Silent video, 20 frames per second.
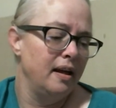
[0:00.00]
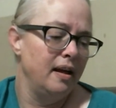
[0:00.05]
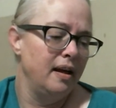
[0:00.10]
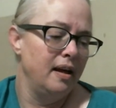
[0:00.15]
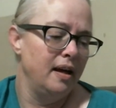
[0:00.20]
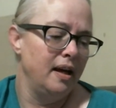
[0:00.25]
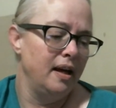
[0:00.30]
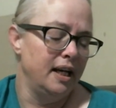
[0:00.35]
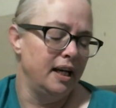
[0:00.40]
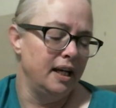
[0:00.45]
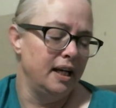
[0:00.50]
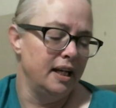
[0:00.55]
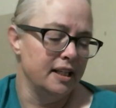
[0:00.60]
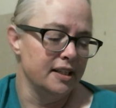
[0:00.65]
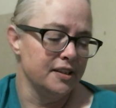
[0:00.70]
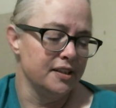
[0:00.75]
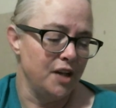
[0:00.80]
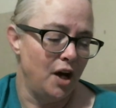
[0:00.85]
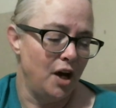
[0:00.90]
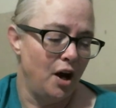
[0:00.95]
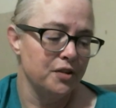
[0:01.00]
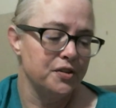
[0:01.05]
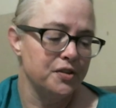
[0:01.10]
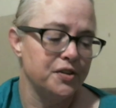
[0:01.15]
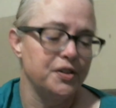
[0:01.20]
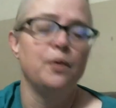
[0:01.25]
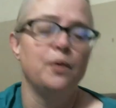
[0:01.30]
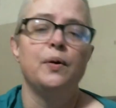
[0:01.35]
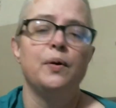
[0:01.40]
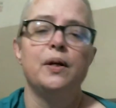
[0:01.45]
and it is
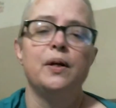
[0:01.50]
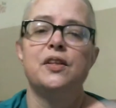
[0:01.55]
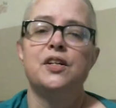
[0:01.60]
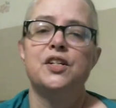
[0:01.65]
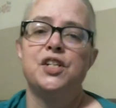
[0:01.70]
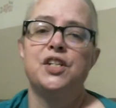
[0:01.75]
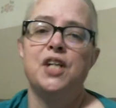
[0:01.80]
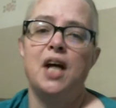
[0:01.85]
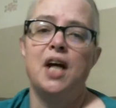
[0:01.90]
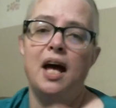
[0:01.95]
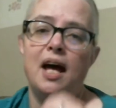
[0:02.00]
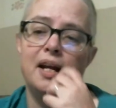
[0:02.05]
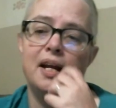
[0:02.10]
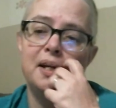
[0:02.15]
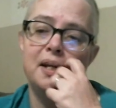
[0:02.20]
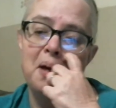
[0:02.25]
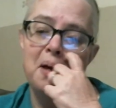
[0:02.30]
also in the shed,